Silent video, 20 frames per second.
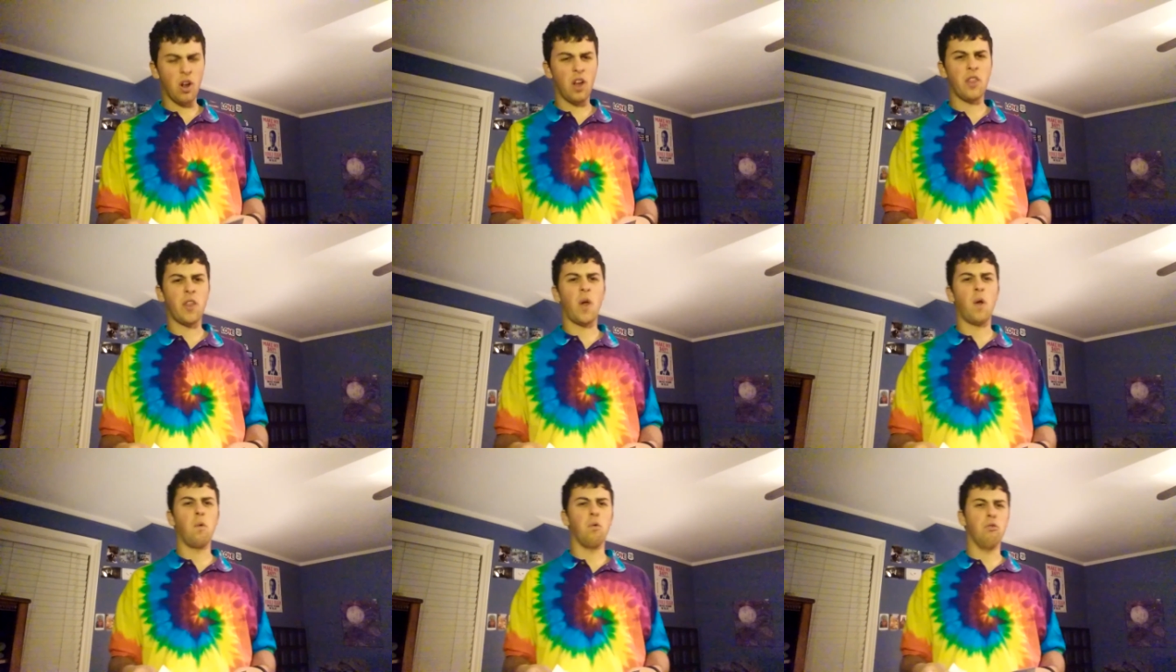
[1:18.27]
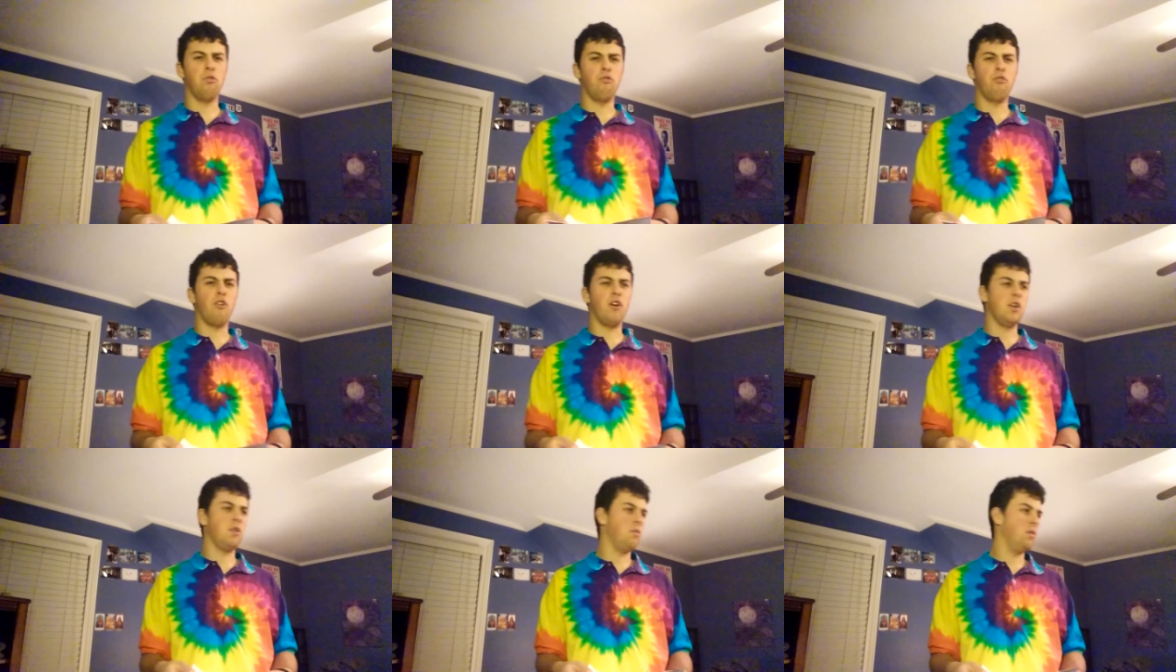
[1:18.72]
I thought it was
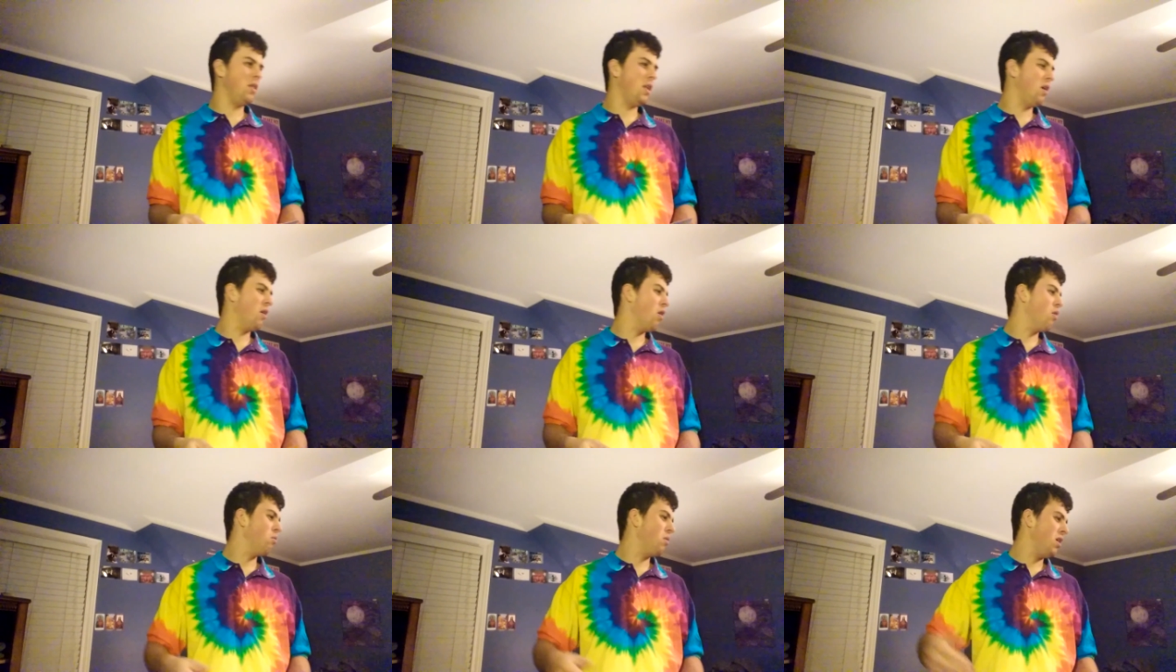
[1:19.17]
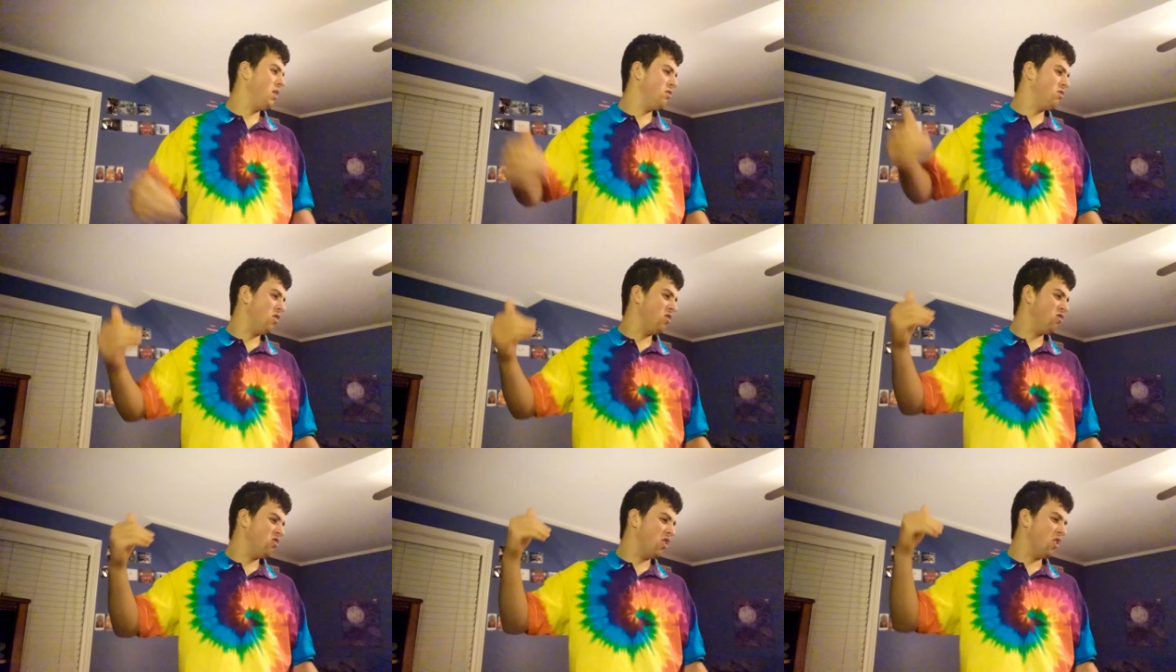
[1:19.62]
funny when they were
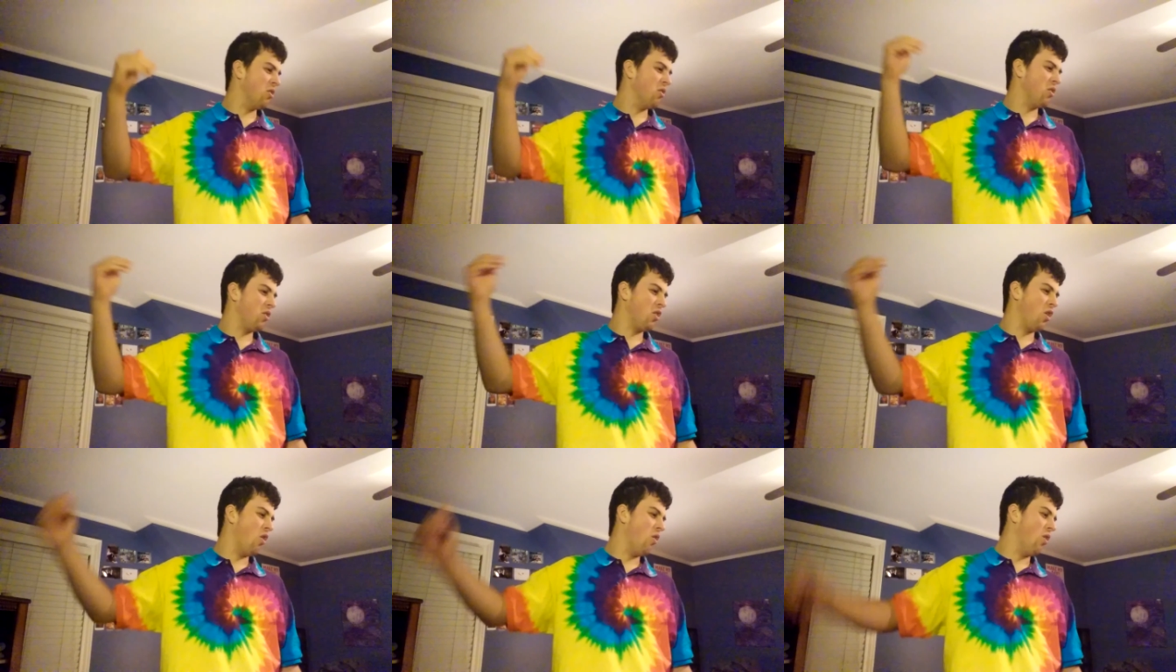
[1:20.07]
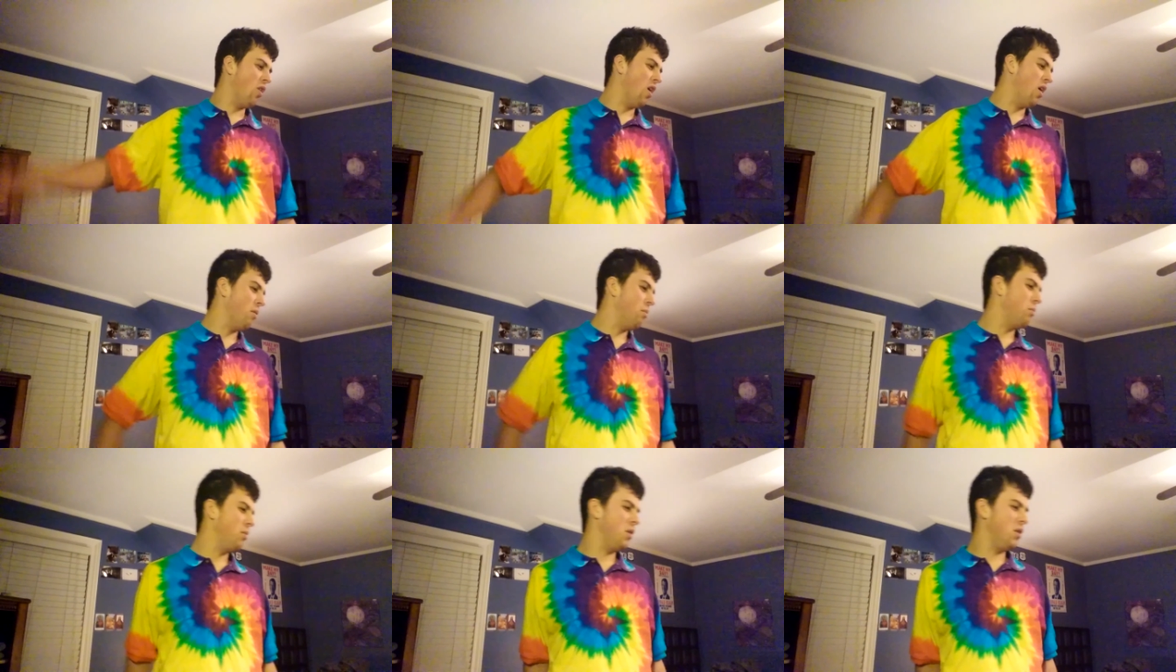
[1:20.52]
raising Jericho
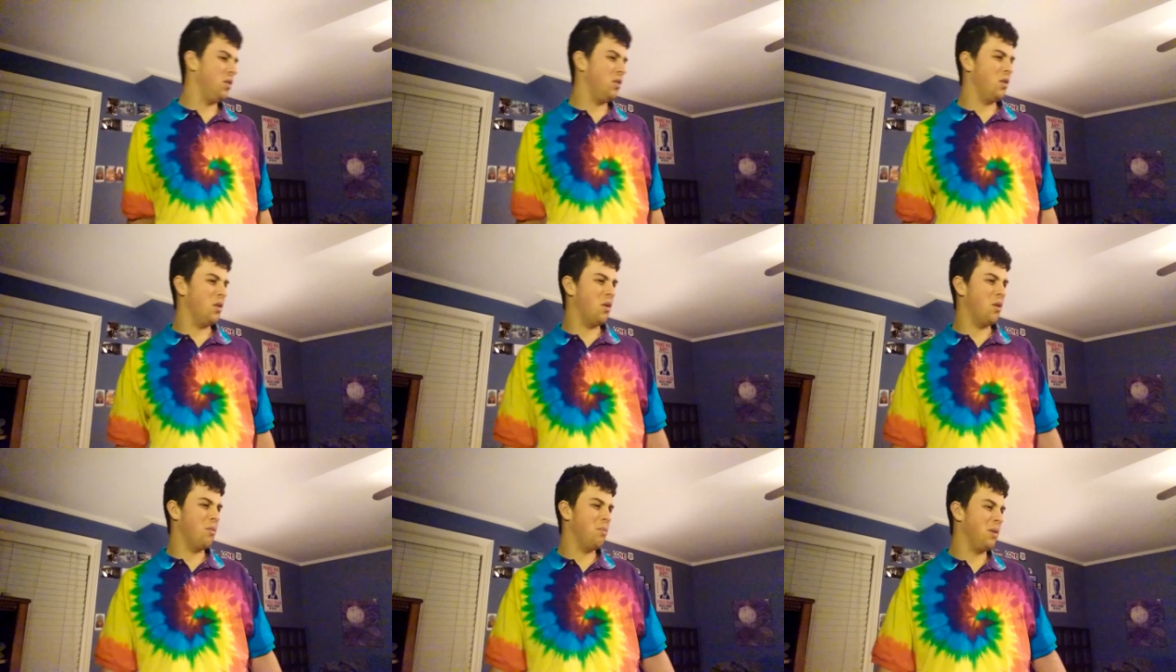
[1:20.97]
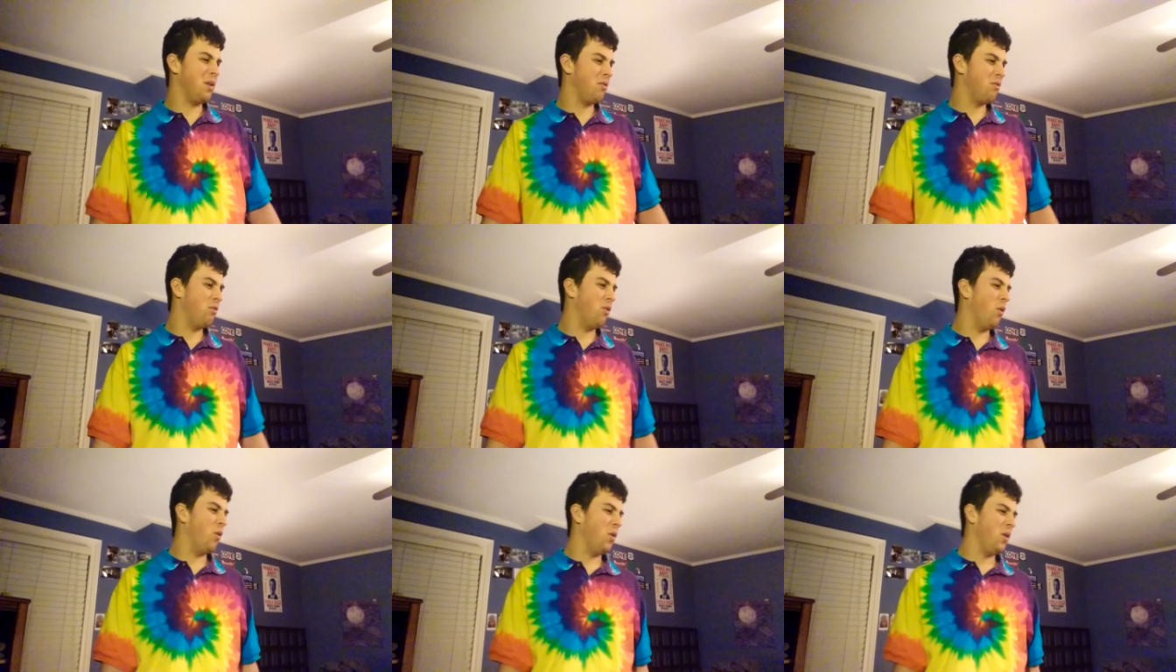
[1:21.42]
up, and you know, Mick
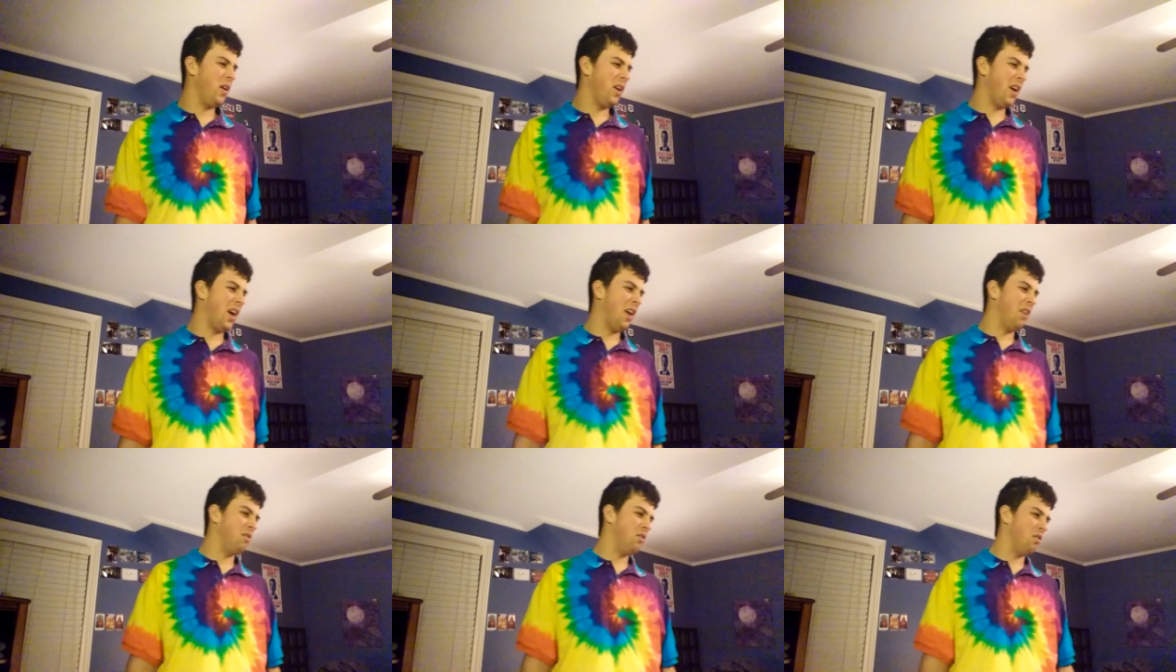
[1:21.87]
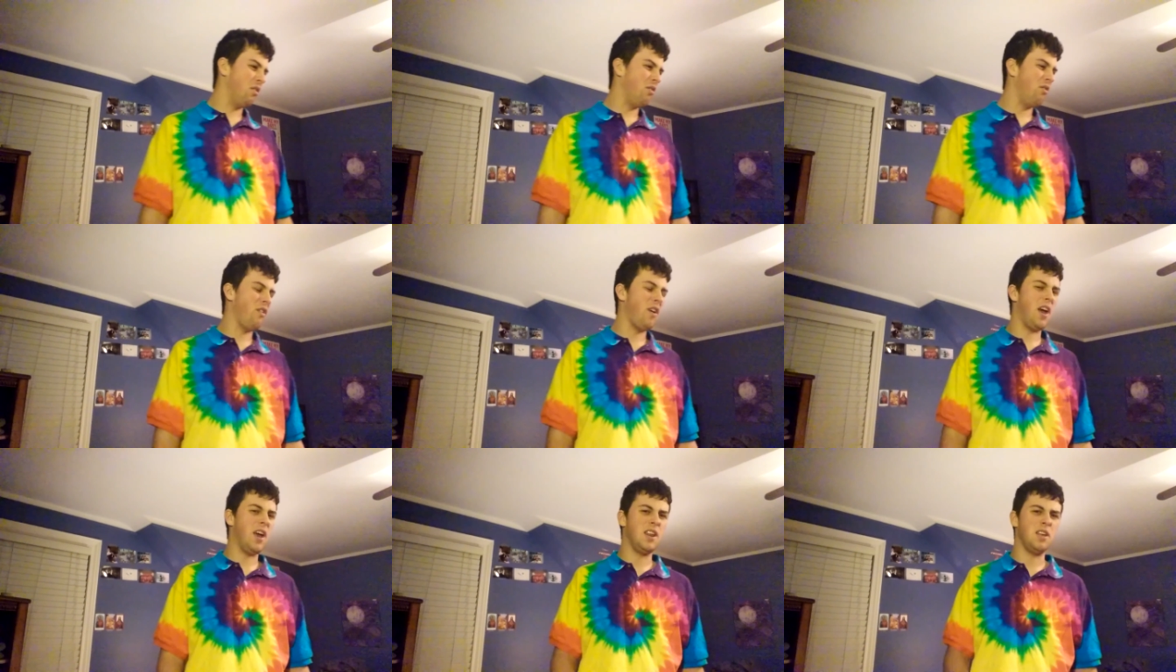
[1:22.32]
Foley has his
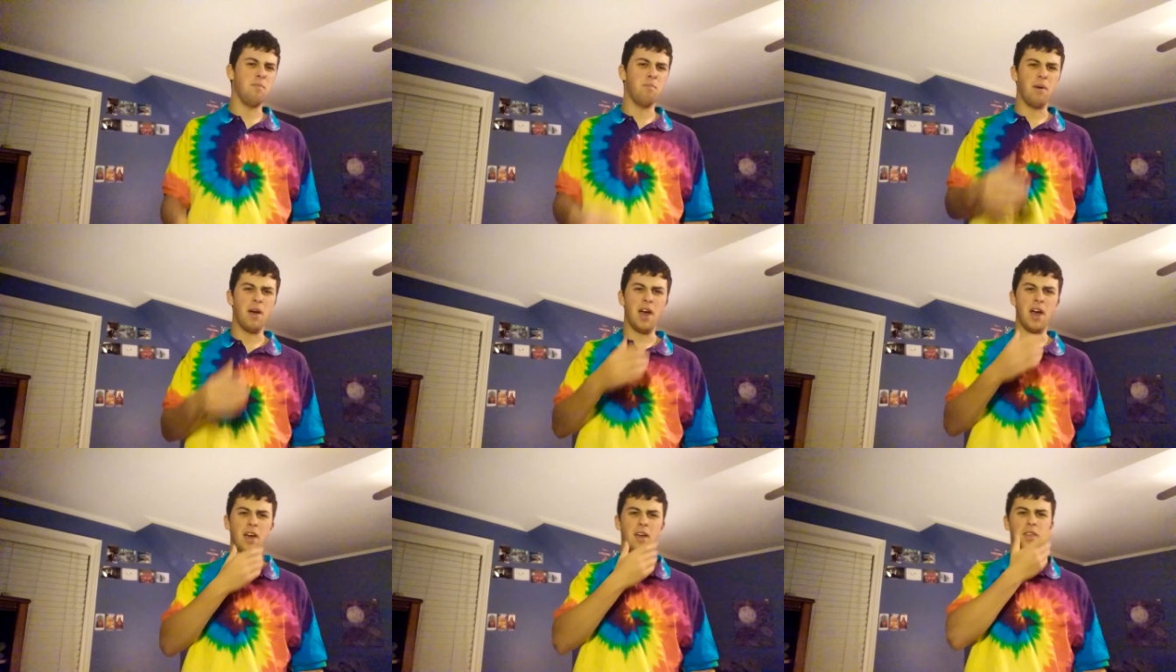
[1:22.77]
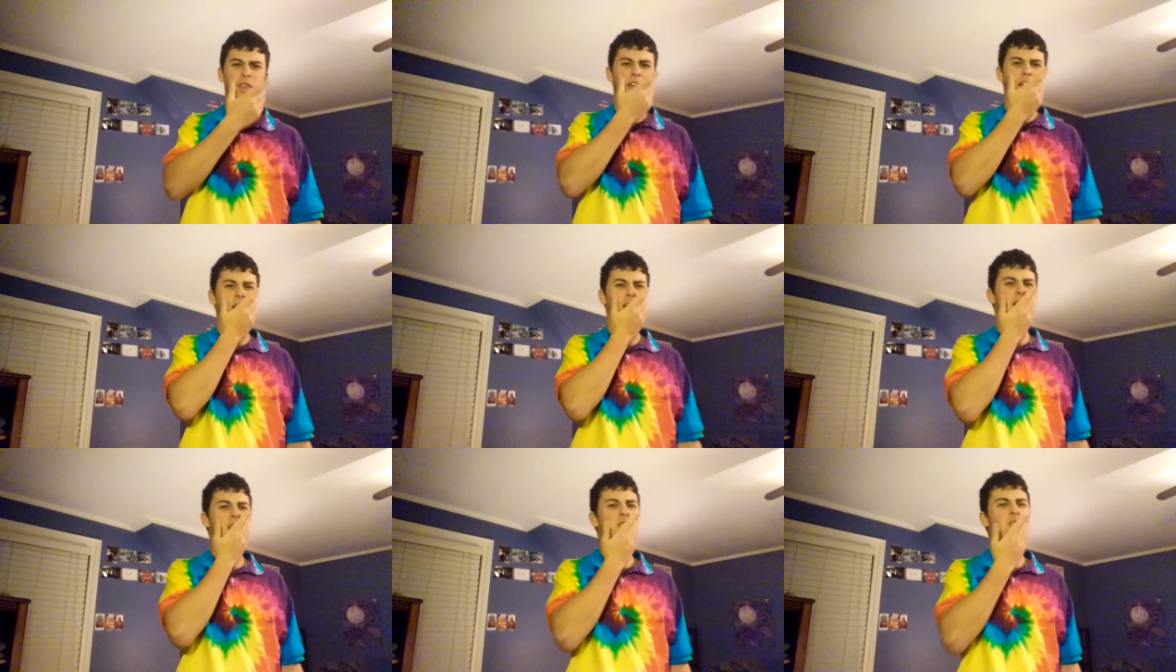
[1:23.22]
fanny pack there.